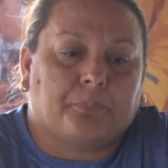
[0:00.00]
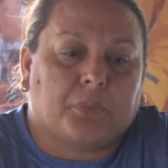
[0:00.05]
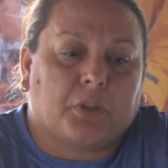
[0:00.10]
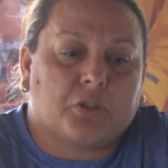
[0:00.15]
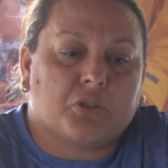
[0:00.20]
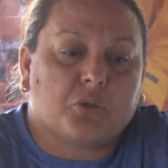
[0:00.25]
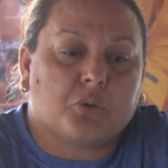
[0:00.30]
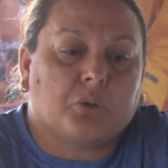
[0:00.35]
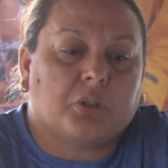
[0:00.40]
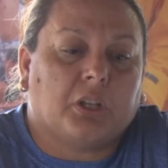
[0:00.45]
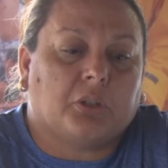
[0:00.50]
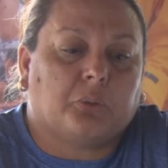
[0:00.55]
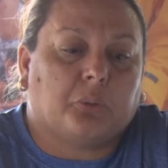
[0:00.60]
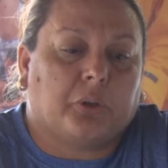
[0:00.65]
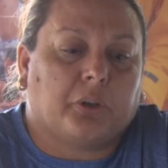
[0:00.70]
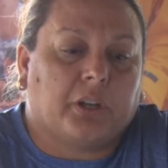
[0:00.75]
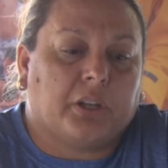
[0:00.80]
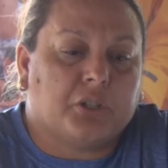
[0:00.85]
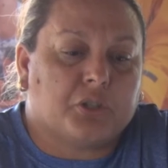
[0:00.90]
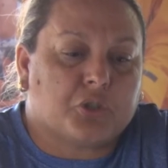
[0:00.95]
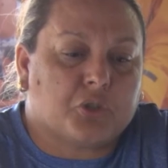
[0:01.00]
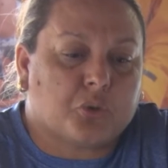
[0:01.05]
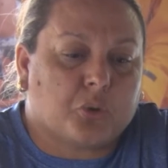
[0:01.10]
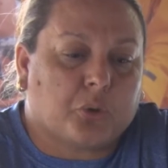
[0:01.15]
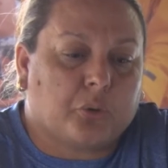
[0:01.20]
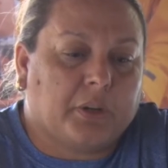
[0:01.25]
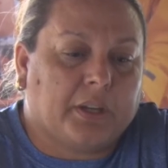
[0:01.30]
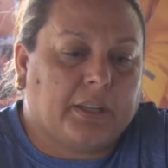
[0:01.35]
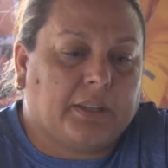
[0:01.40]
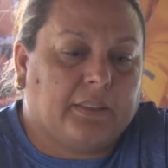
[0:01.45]
so that we're
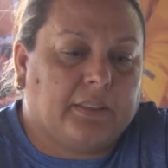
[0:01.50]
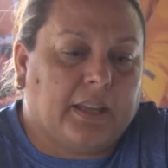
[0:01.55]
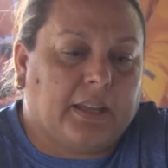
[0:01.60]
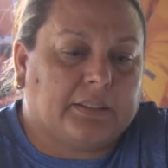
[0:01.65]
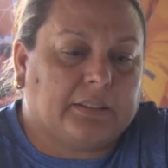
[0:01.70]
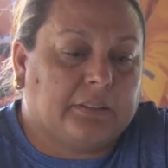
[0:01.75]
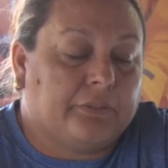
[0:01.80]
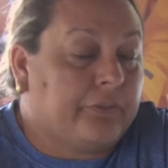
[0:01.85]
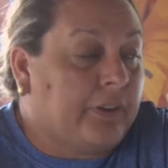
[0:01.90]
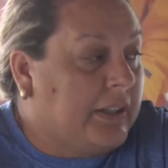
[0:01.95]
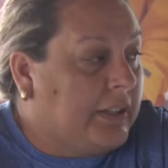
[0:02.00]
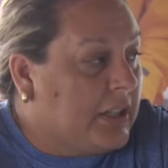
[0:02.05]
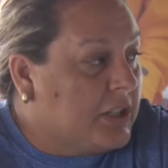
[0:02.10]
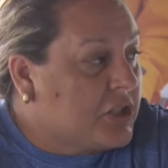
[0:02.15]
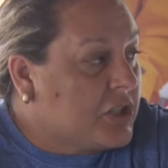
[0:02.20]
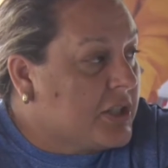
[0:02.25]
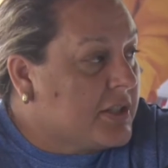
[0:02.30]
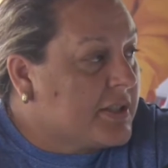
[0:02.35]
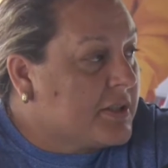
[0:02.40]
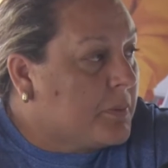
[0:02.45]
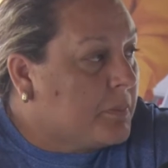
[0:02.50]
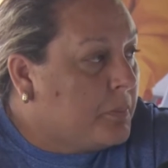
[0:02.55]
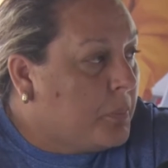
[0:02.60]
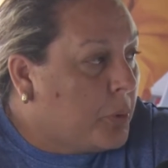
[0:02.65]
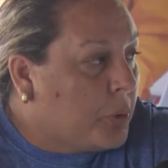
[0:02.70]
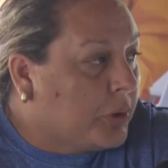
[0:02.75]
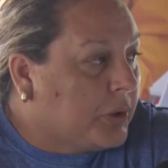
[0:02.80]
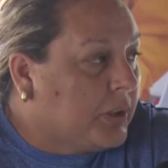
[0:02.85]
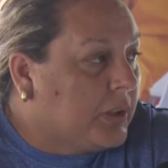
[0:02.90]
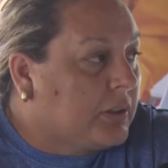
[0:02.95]
ensuring that the financial
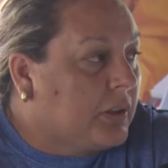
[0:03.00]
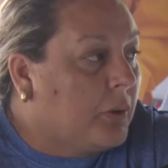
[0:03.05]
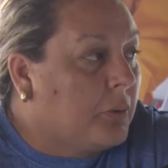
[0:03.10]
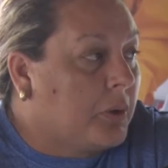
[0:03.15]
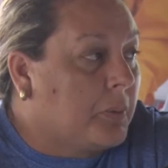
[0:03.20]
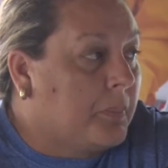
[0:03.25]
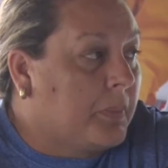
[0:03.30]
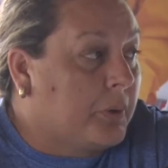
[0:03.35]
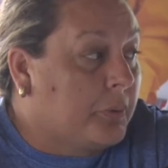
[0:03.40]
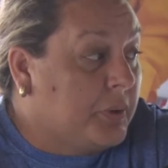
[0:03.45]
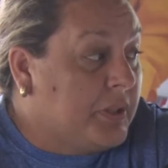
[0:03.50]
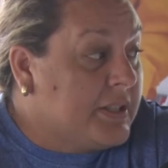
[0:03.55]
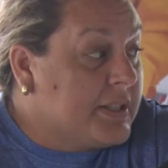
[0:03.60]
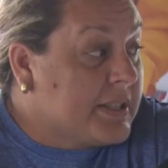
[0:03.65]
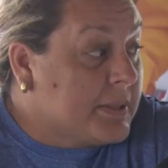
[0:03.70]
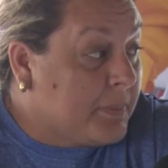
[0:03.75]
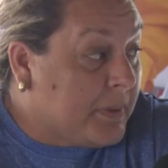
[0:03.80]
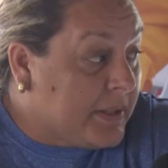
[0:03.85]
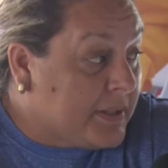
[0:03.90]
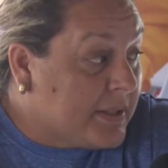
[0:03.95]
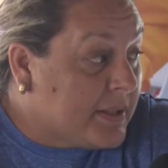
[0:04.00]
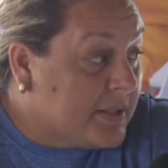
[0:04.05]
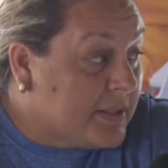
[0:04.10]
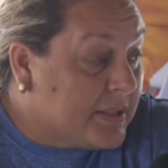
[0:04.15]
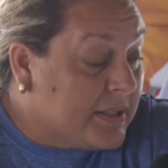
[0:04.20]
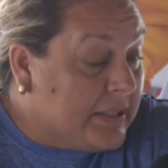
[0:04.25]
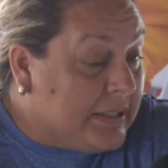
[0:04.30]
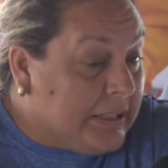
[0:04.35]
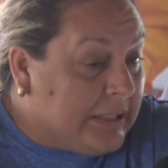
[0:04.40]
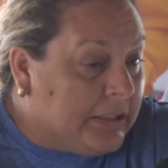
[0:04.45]
support that our marine
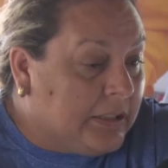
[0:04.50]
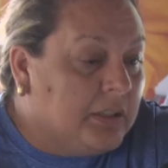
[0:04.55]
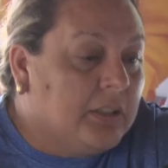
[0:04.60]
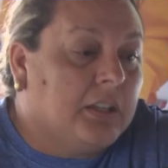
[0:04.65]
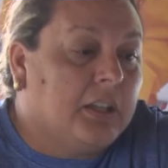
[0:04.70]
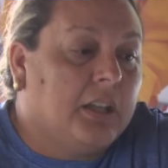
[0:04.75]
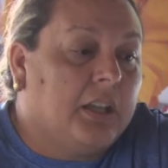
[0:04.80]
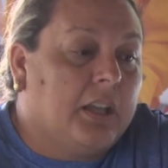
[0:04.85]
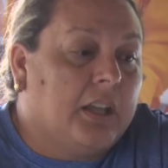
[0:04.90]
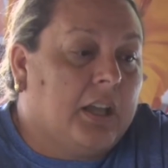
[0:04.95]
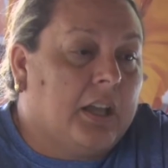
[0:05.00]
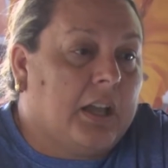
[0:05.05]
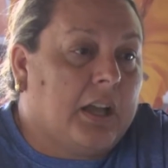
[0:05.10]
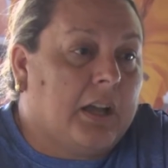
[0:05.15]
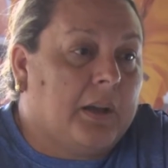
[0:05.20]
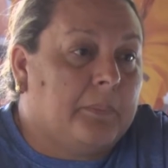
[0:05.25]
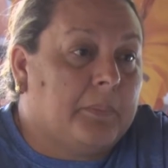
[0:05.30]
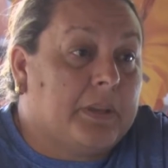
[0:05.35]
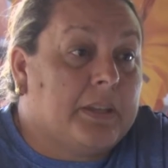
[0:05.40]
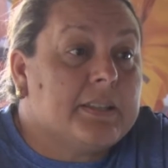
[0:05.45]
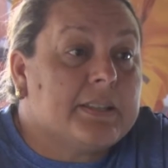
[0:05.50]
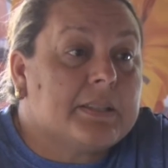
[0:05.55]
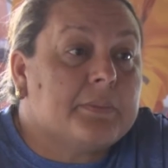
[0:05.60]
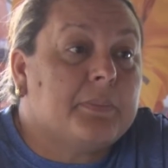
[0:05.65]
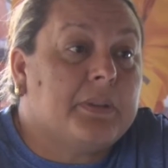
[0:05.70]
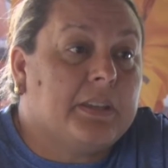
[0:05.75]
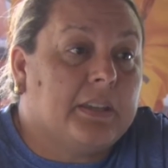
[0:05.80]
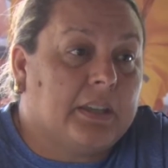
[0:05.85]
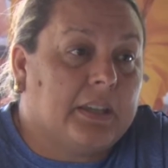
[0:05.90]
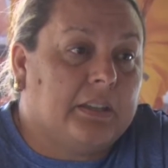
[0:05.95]
spaces need is
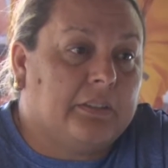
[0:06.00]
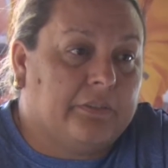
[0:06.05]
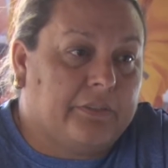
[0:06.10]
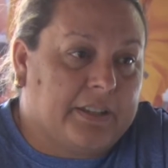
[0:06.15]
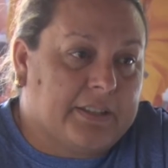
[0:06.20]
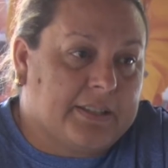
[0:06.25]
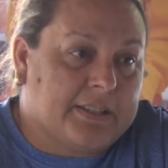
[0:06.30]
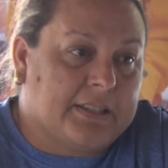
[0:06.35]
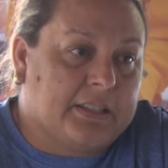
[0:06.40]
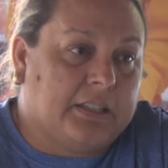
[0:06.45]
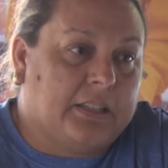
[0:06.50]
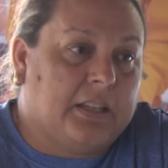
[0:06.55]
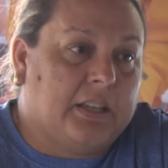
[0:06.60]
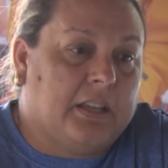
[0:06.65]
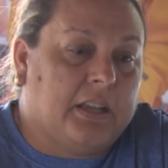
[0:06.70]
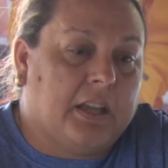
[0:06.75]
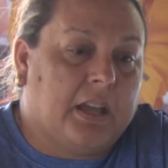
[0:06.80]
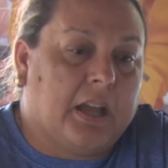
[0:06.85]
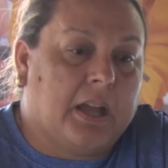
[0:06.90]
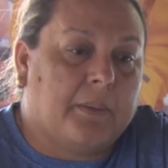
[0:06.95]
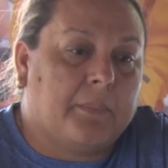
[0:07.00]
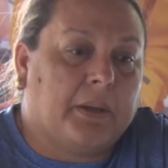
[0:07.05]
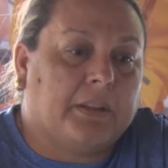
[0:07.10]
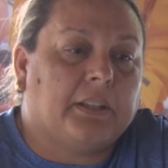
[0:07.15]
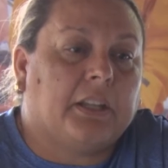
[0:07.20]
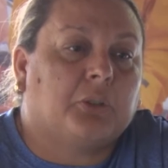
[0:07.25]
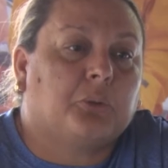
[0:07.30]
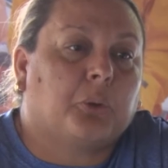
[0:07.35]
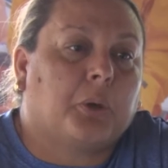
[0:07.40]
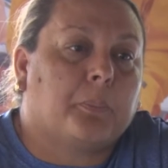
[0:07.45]
being invested,
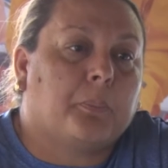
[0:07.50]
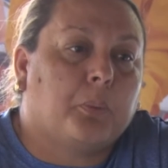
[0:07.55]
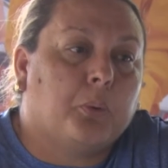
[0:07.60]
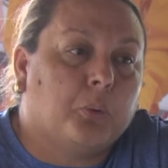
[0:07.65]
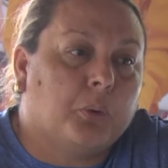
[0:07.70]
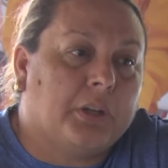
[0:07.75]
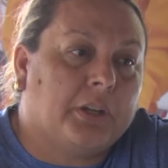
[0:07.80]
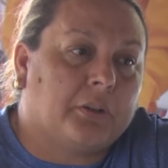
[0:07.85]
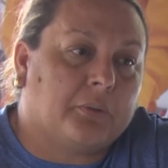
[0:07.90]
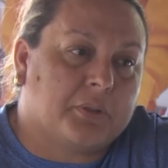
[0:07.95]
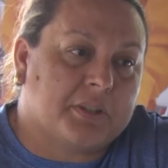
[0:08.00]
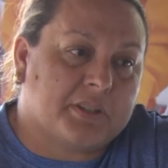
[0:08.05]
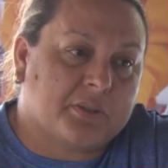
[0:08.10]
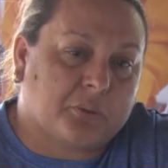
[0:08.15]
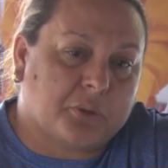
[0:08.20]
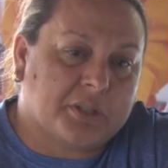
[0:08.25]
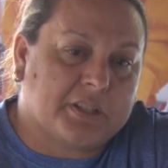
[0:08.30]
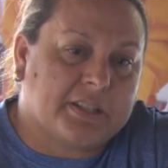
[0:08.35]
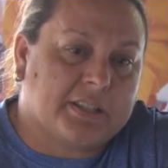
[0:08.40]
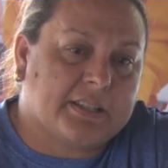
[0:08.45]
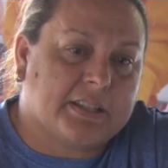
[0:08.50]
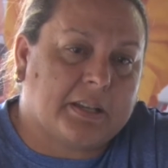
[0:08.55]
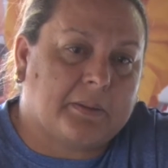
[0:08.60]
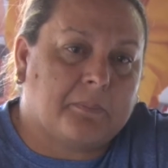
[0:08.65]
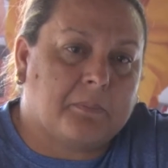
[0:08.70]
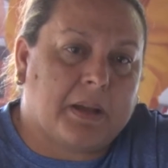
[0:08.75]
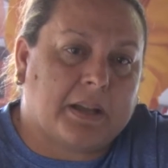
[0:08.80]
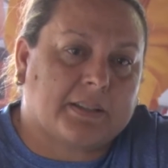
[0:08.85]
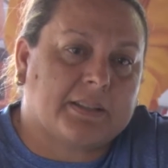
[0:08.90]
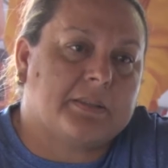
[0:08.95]
and that we're pooling resources and
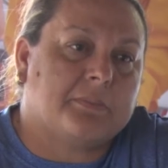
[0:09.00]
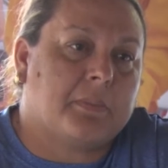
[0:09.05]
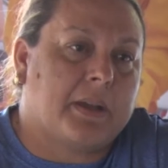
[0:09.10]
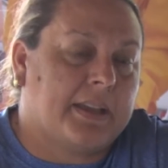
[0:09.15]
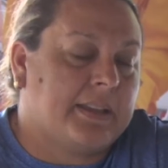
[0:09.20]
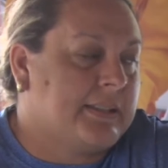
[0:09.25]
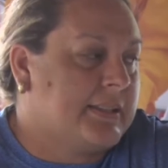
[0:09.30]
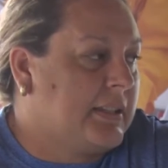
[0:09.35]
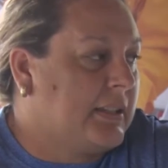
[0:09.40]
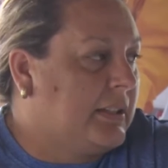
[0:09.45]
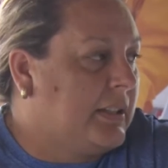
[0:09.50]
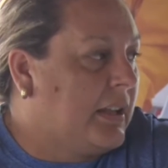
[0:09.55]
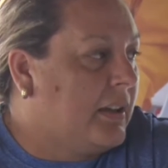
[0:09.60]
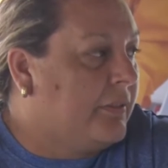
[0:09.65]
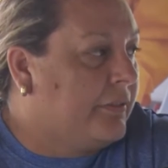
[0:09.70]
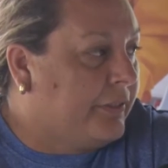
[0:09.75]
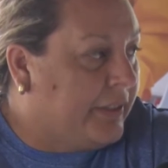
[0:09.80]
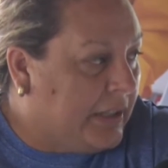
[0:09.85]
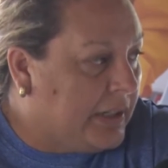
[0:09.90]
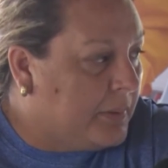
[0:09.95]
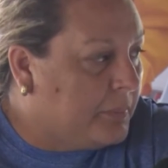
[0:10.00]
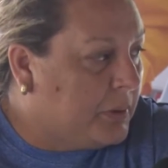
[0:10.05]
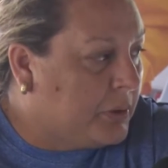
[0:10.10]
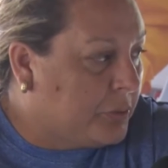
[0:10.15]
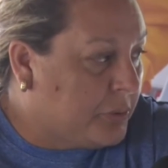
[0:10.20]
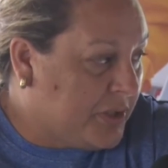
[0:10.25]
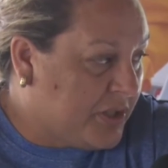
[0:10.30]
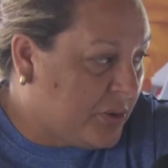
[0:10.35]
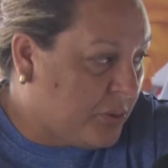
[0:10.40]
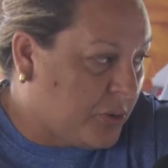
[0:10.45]
maximizing the available
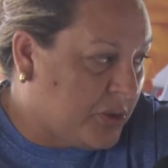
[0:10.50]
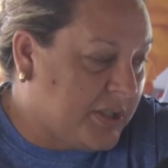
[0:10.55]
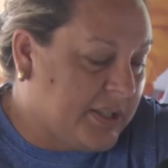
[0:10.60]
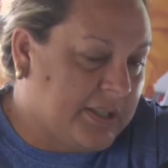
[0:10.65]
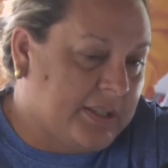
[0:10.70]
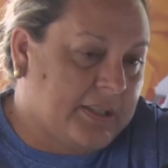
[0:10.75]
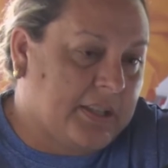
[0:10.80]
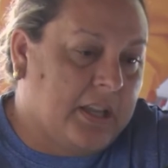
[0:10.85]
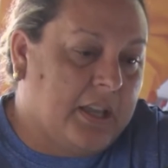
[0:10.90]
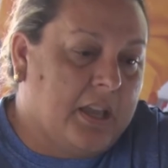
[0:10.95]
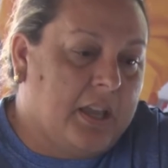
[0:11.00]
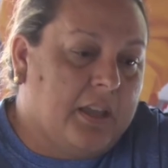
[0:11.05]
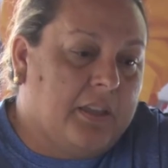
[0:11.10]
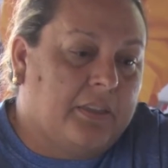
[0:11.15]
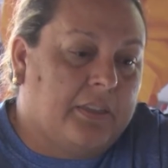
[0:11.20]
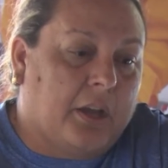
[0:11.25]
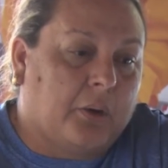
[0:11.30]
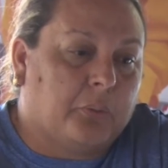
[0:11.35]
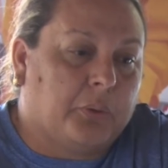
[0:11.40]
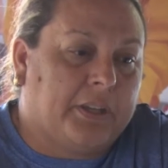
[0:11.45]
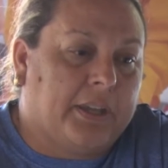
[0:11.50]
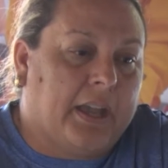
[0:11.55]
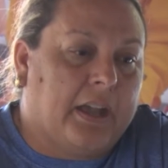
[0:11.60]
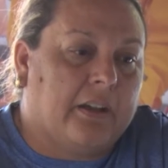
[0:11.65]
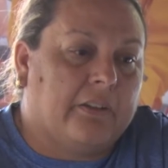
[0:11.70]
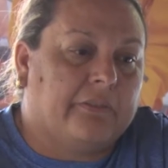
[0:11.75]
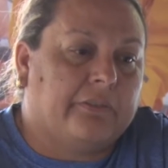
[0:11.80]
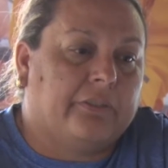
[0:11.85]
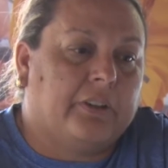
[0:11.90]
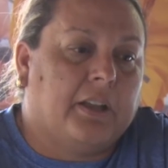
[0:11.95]
resources that we
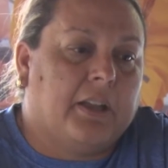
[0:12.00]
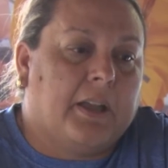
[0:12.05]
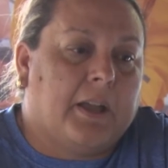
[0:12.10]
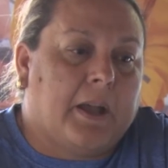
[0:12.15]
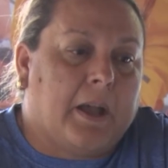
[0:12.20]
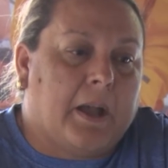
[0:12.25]
have.